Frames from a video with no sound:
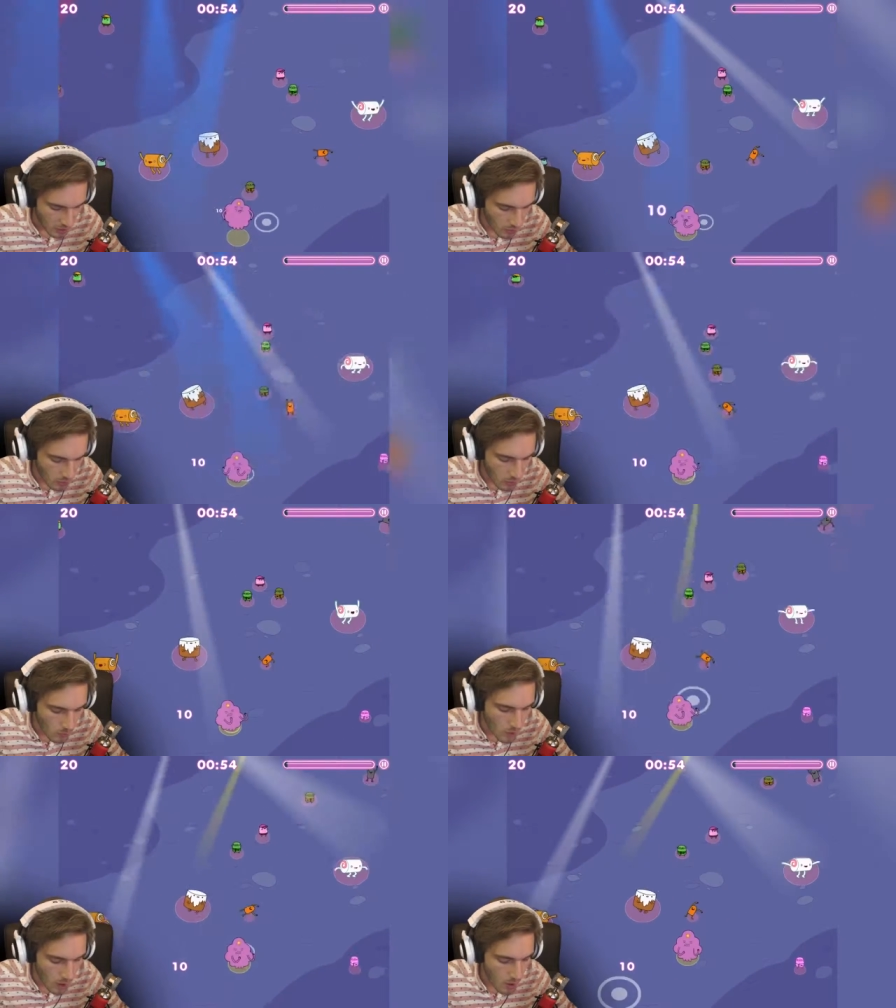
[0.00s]

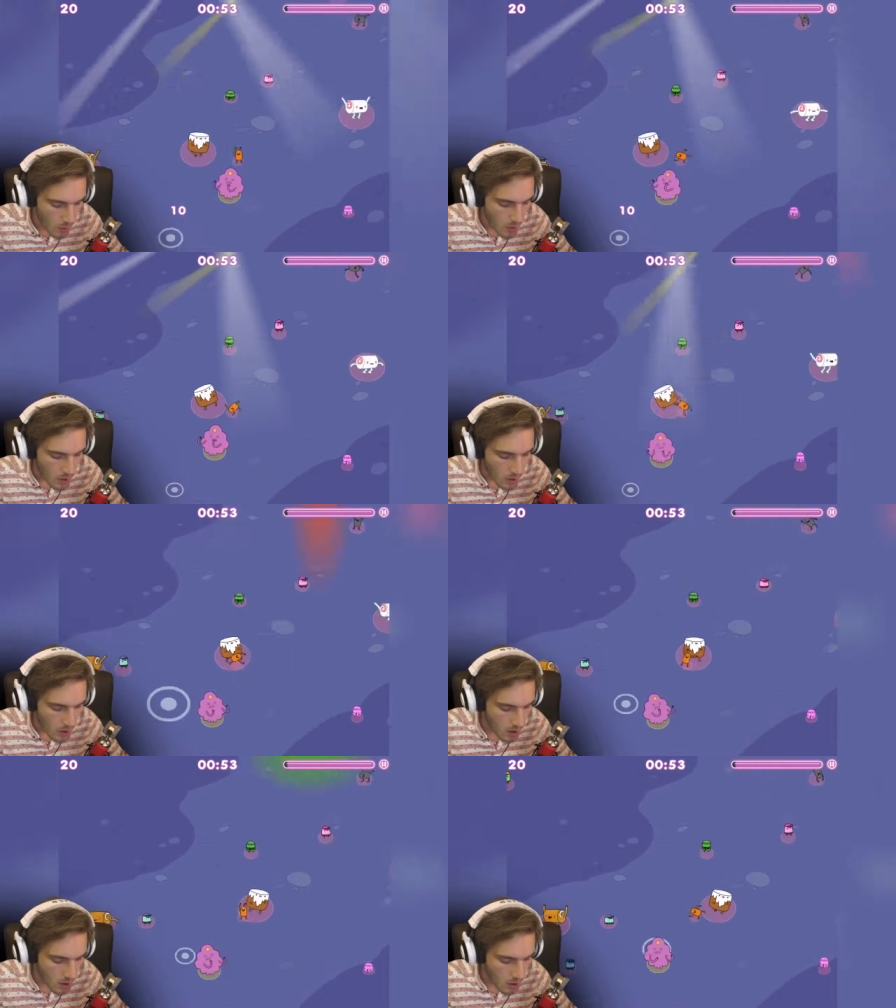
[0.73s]
Oh, oh,
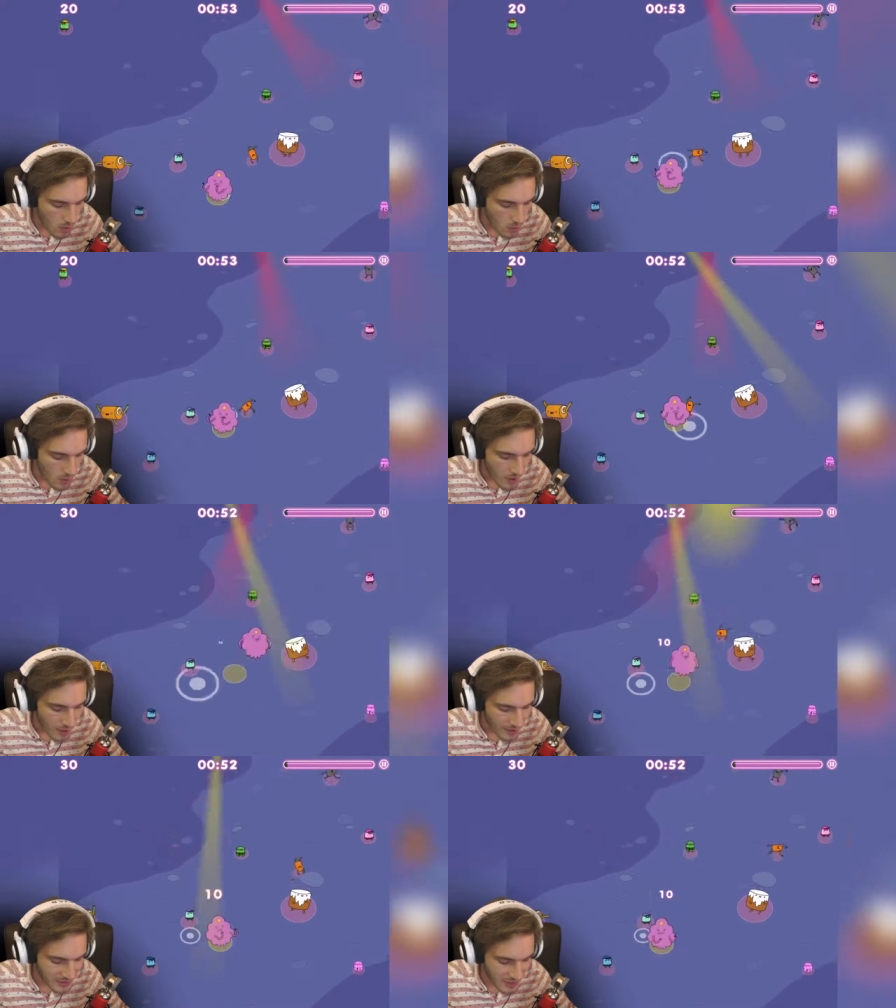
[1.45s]
oh!
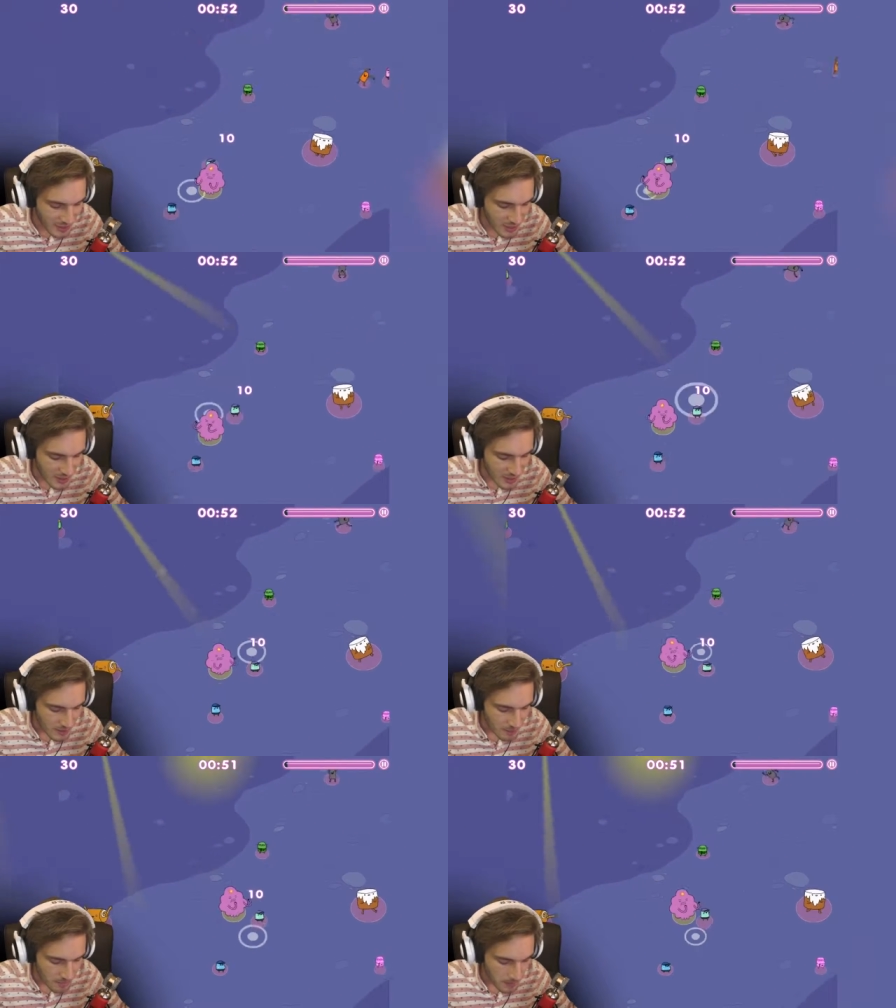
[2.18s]
I get it.
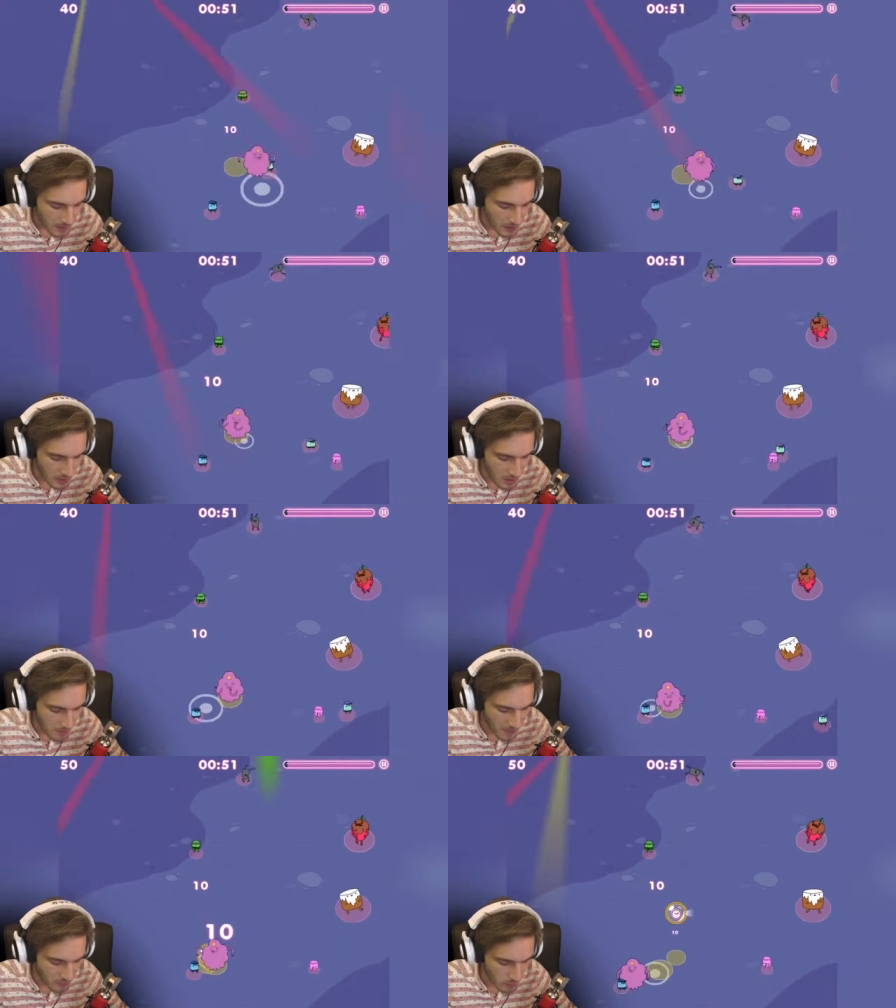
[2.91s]
I
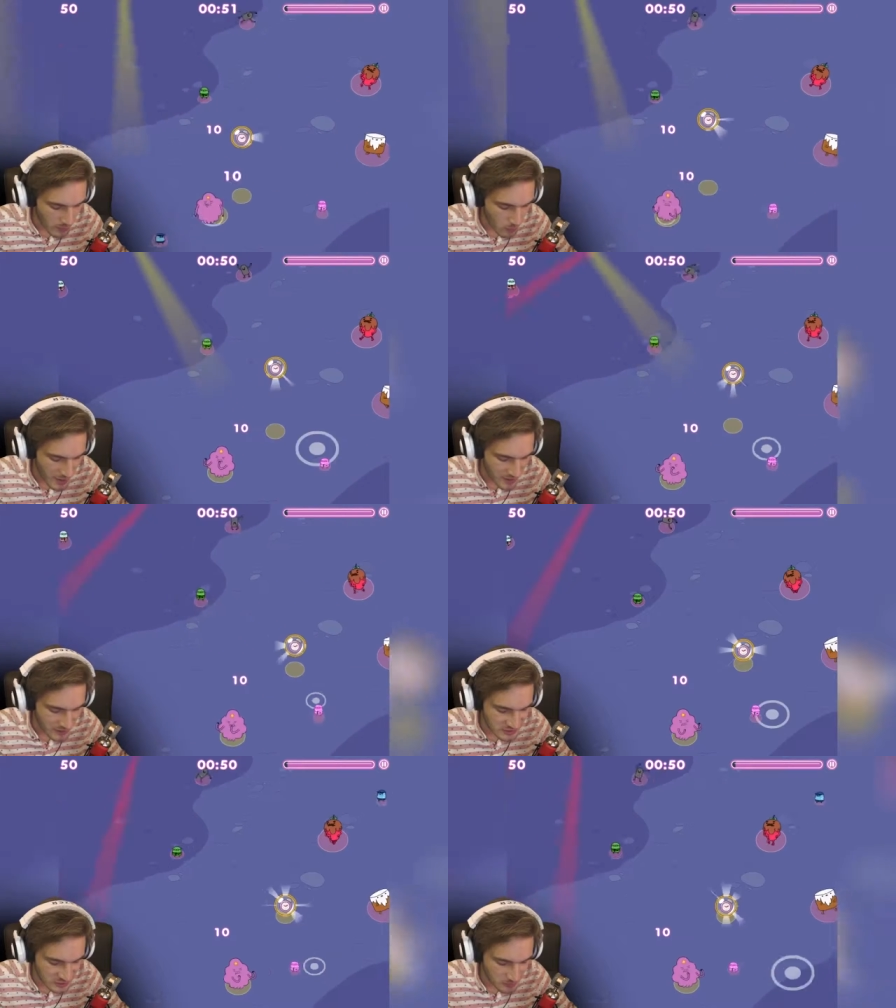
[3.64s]
lump everyone away
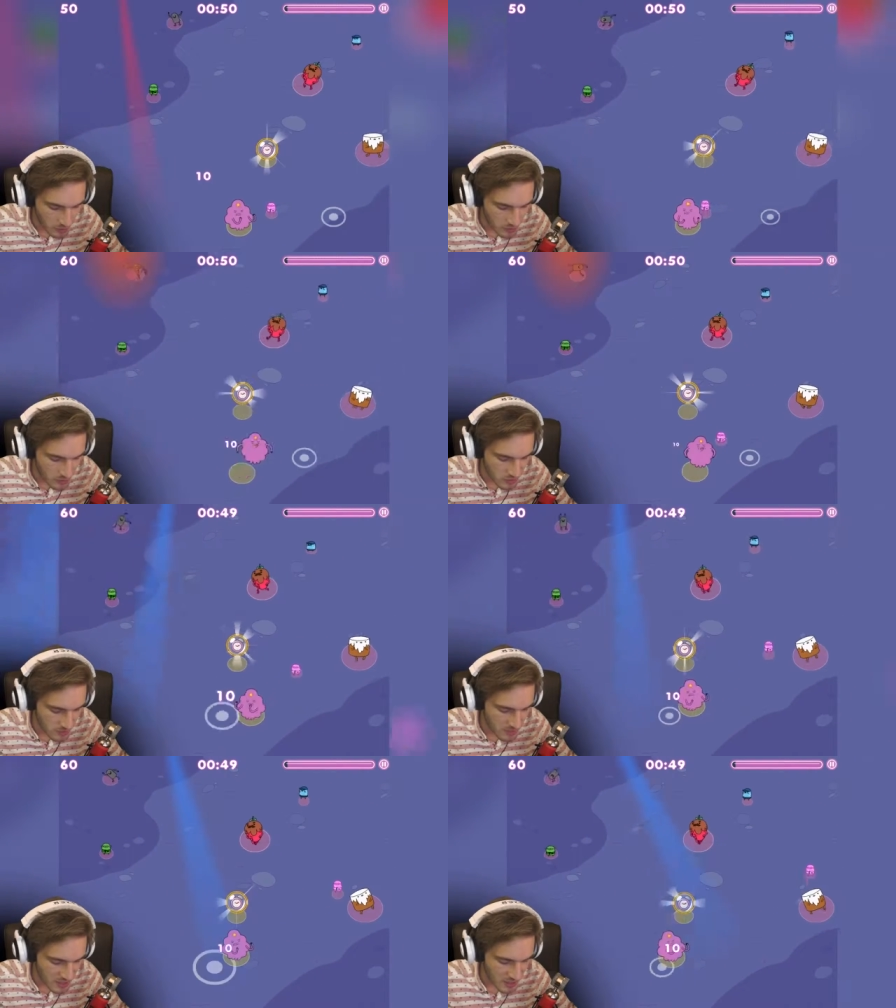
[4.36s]
that's smaller
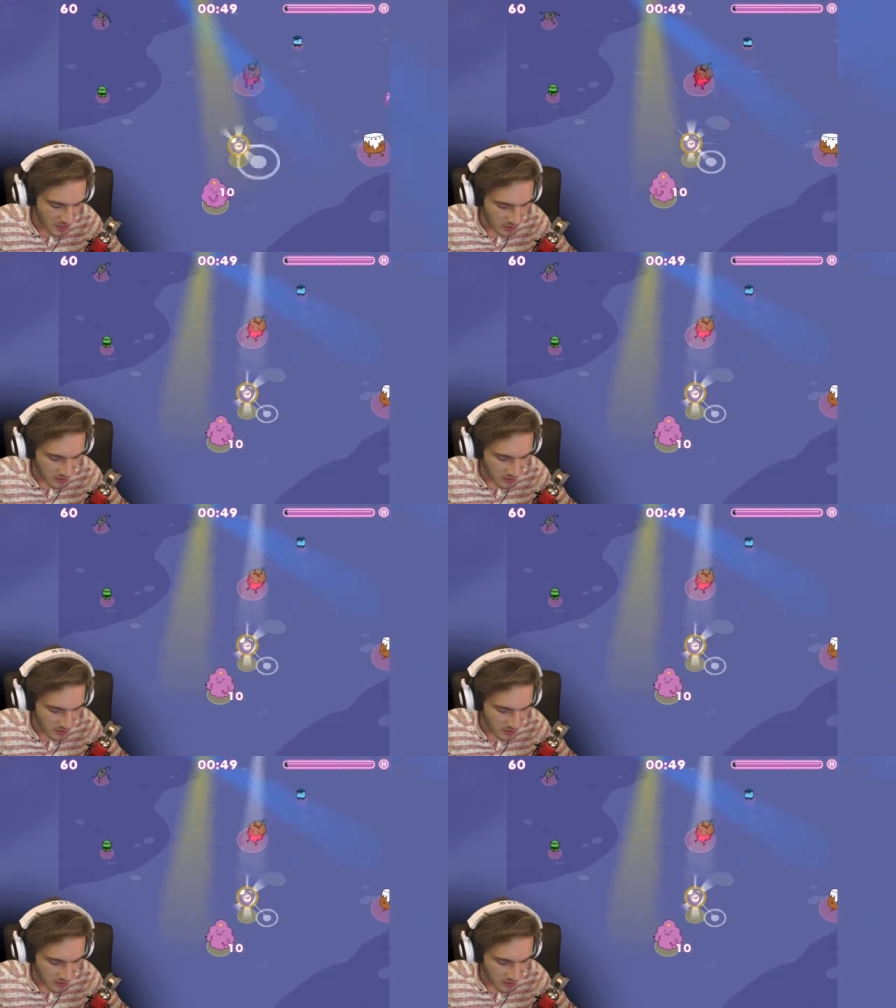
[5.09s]
than me.